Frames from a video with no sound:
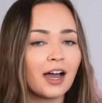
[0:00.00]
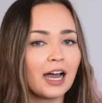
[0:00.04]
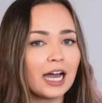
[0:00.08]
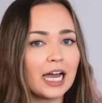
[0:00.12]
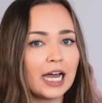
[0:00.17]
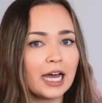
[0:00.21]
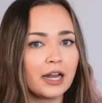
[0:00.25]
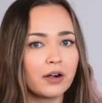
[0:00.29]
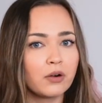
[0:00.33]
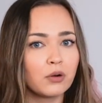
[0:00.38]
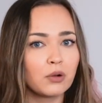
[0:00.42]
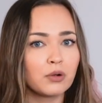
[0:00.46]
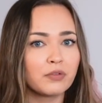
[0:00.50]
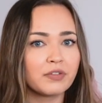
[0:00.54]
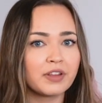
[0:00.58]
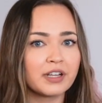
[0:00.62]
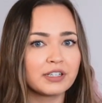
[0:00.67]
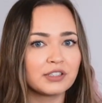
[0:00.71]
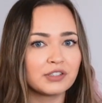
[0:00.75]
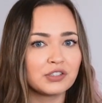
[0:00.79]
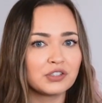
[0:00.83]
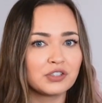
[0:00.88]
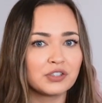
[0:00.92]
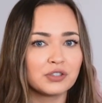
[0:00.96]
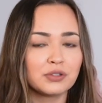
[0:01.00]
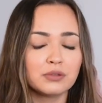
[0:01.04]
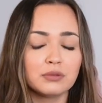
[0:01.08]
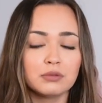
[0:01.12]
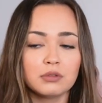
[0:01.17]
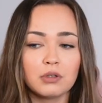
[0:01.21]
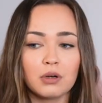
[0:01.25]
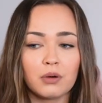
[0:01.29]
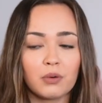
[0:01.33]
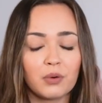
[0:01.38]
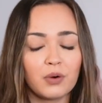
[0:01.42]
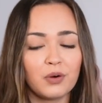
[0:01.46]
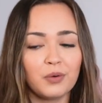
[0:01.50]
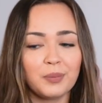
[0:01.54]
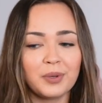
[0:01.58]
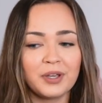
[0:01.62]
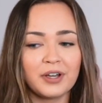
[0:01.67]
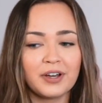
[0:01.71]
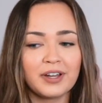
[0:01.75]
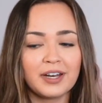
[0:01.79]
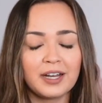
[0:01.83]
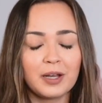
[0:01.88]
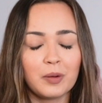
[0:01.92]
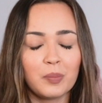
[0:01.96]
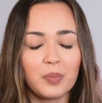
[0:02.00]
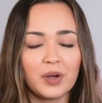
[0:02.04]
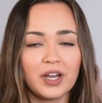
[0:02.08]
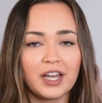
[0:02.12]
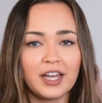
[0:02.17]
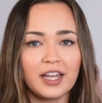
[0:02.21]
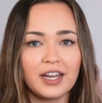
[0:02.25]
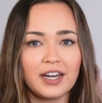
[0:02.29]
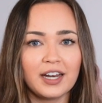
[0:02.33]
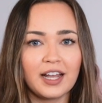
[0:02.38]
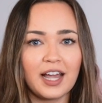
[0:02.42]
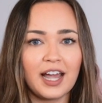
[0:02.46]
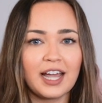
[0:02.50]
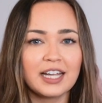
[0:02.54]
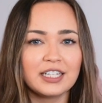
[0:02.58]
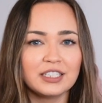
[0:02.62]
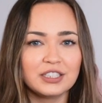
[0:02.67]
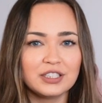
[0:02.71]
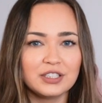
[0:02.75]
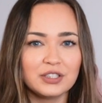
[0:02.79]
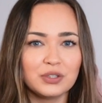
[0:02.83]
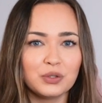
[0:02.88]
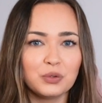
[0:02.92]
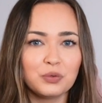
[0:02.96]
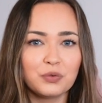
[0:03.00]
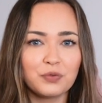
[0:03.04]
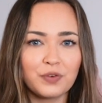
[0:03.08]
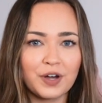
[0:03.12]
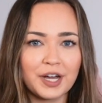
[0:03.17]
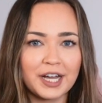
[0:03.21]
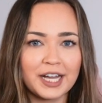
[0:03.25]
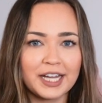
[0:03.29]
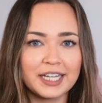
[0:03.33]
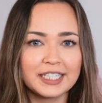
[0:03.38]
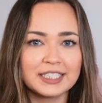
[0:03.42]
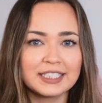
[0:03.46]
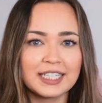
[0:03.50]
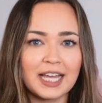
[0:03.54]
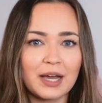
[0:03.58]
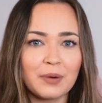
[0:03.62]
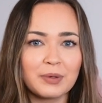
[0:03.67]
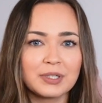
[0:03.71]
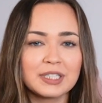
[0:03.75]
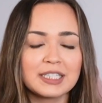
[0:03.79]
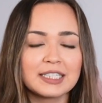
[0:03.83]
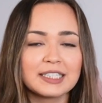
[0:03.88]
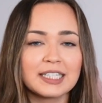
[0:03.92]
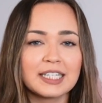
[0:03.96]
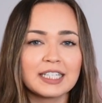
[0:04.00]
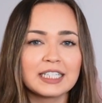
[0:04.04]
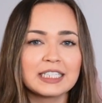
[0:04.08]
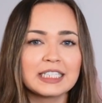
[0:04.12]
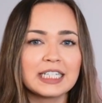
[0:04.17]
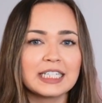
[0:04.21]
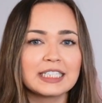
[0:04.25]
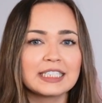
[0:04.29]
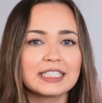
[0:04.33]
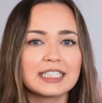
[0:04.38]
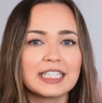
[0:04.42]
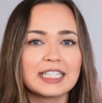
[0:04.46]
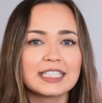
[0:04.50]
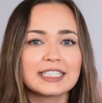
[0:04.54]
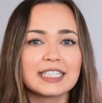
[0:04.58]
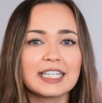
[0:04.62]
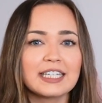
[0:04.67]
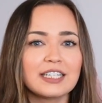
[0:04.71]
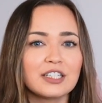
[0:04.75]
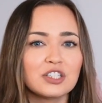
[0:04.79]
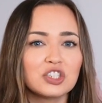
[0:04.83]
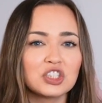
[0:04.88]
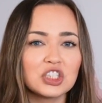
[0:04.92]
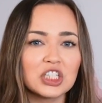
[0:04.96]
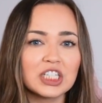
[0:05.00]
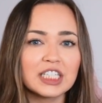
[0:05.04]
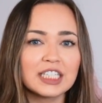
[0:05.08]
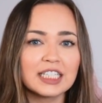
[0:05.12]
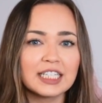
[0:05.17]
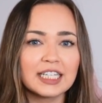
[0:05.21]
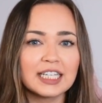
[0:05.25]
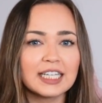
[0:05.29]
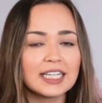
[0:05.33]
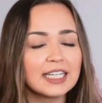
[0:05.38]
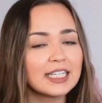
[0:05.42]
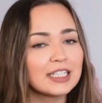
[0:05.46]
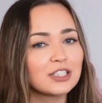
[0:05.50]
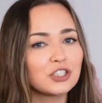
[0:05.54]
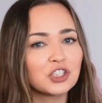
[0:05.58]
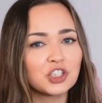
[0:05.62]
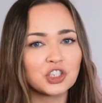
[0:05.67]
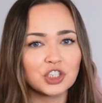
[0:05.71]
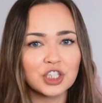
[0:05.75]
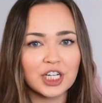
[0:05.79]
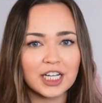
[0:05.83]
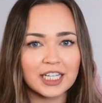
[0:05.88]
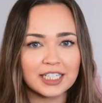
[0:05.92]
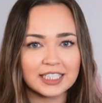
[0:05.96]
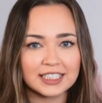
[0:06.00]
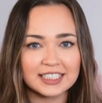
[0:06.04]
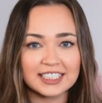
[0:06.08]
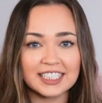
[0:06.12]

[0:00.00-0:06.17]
I don't know if that's true, don't quote me on it, but I do find that when Stella does things like agility and tricks,